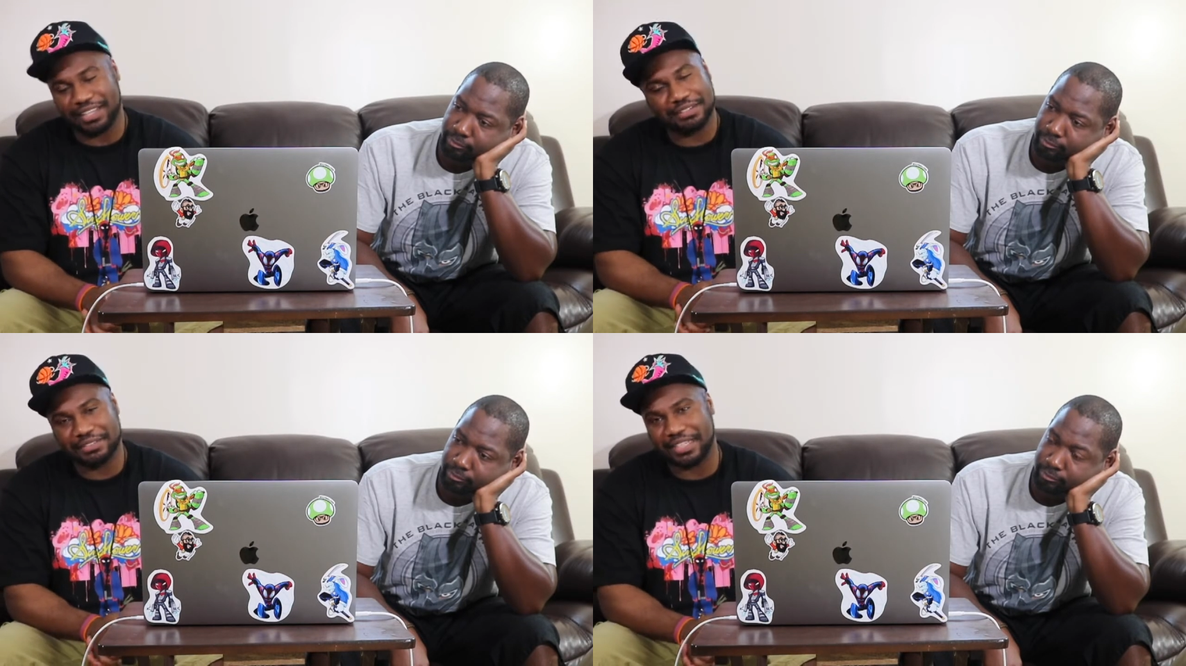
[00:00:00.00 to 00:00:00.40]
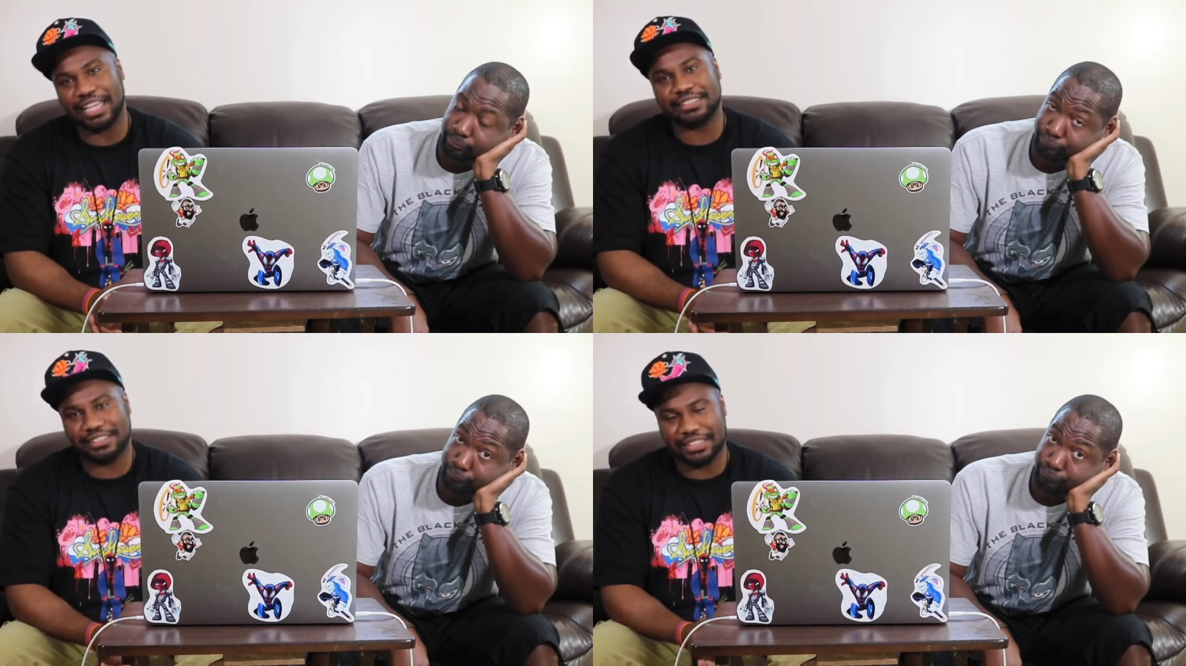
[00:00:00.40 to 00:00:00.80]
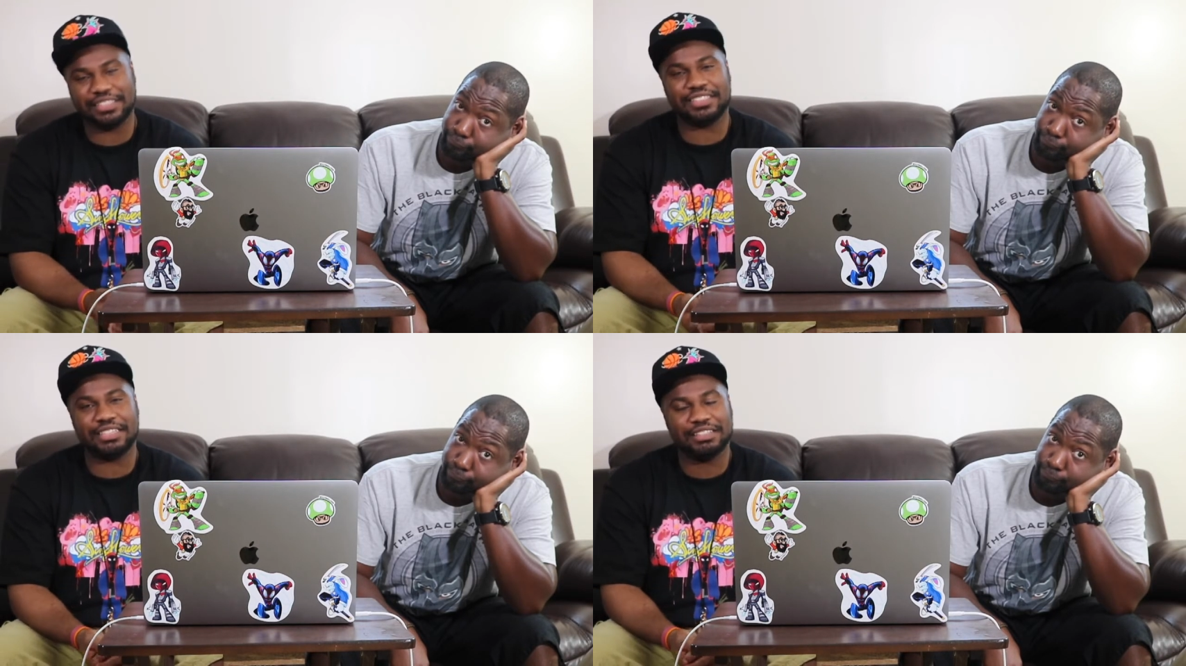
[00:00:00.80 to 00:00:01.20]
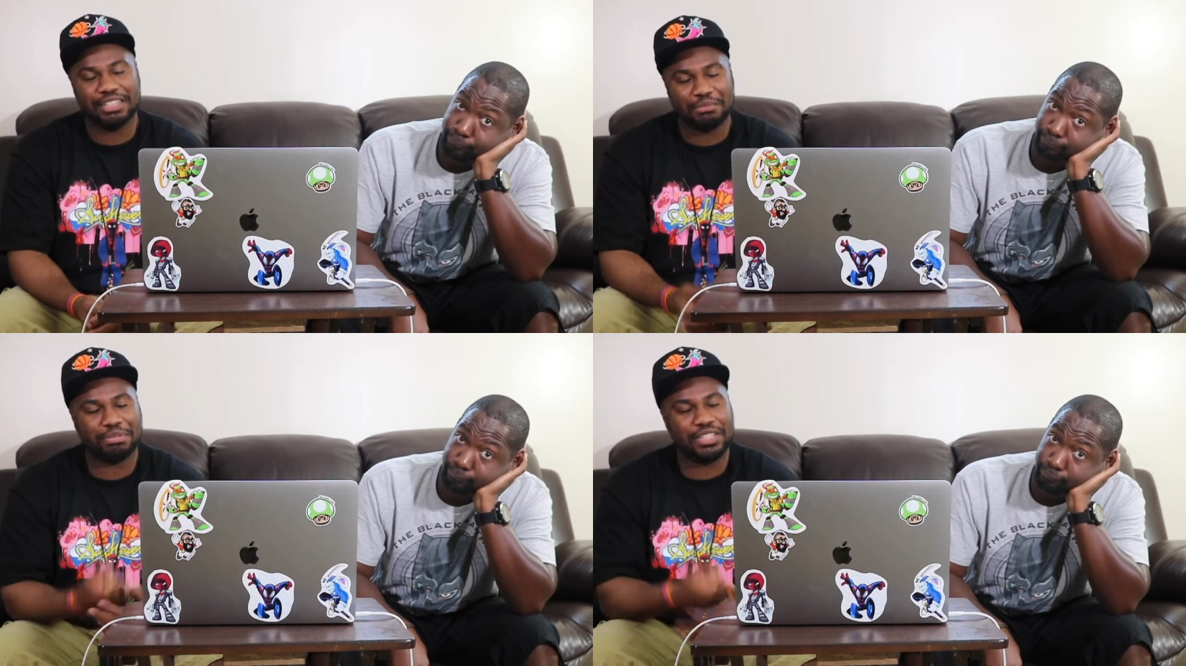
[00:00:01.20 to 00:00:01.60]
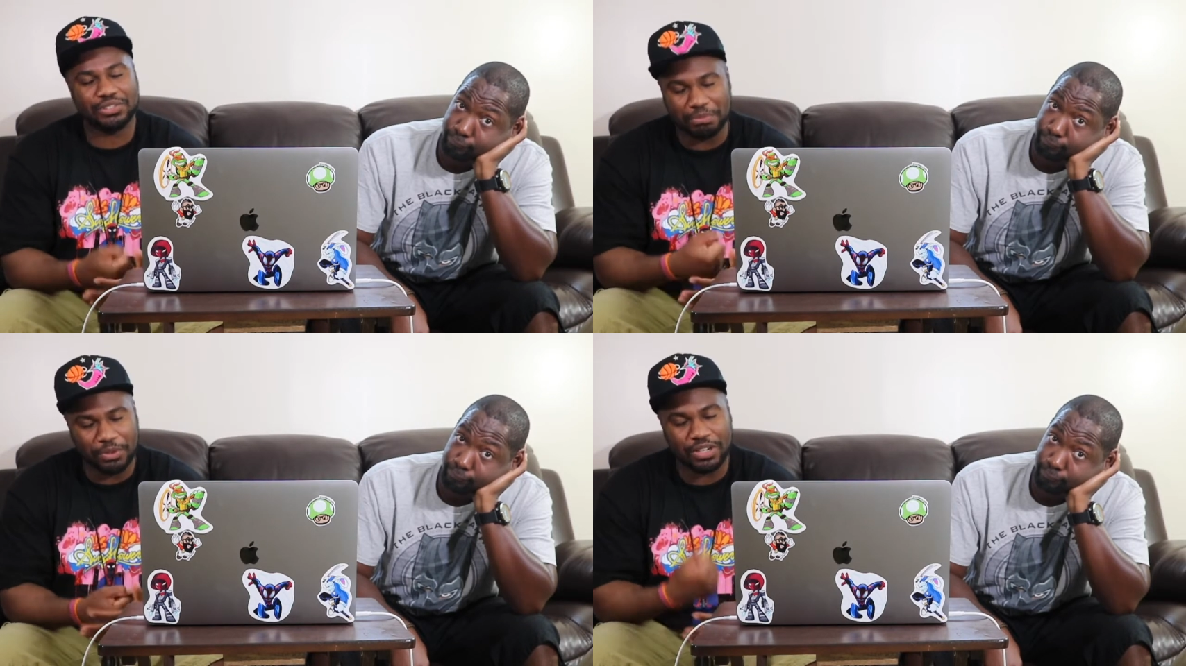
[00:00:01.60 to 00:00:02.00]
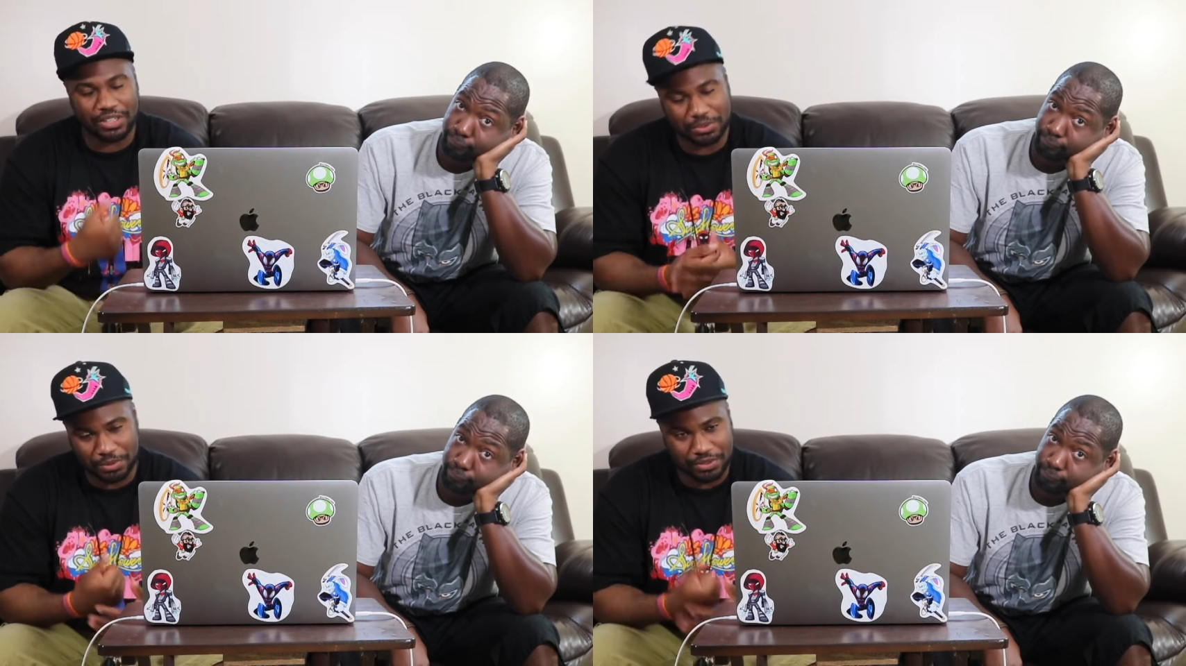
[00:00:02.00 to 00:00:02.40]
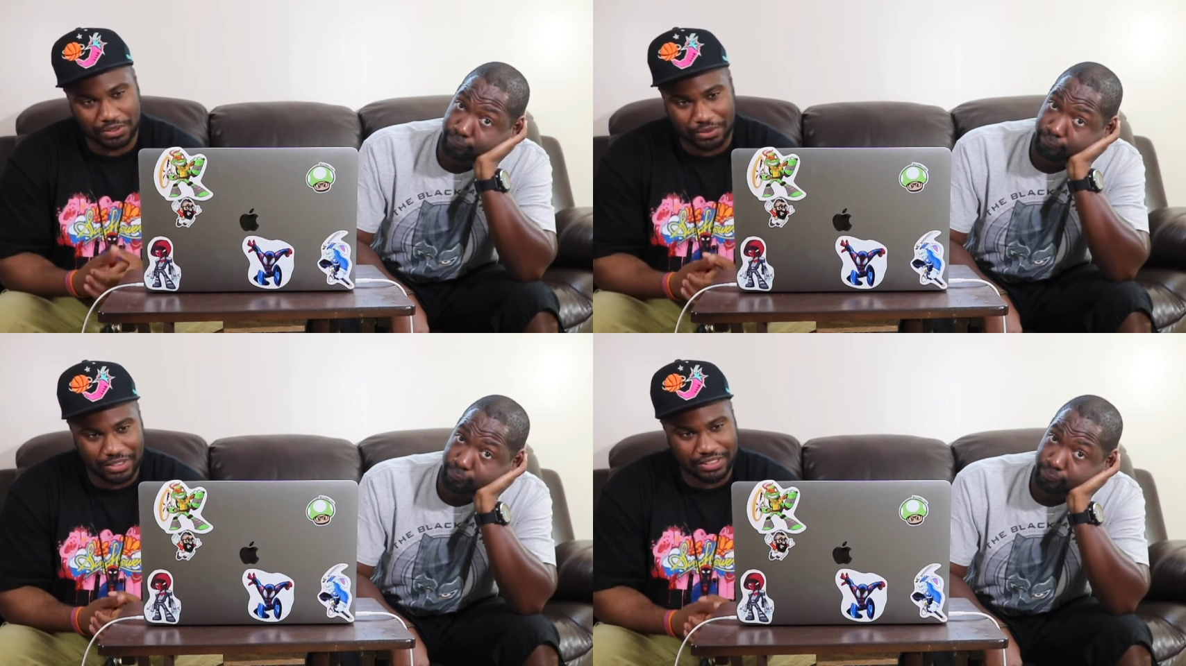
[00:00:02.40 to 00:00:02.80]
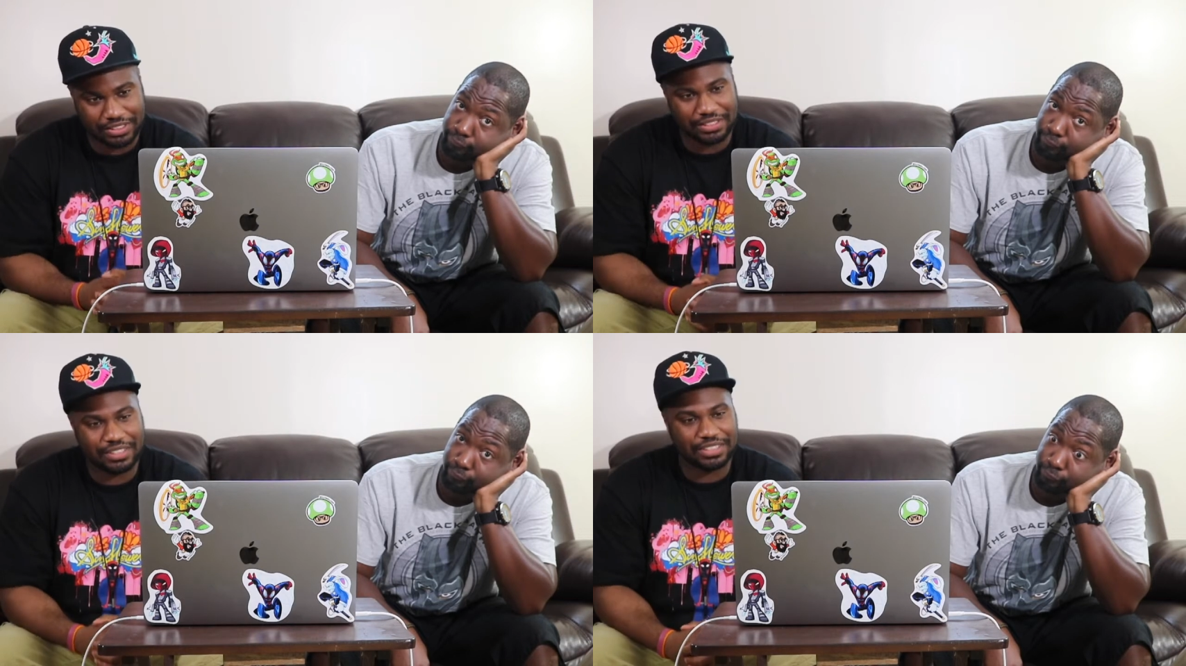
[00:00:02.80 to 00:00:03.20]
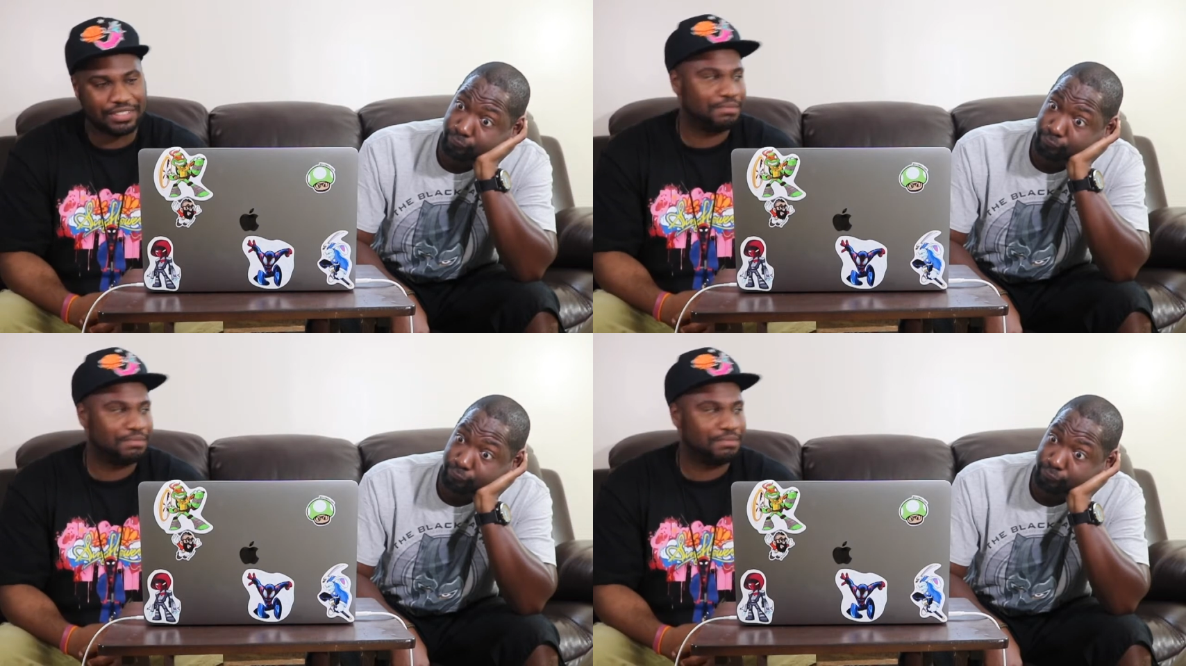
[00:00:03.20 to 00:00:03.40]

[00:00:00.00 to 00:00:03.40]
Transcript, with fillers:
Speaker 1: Man, yes, DC, please do more Elseworld stories.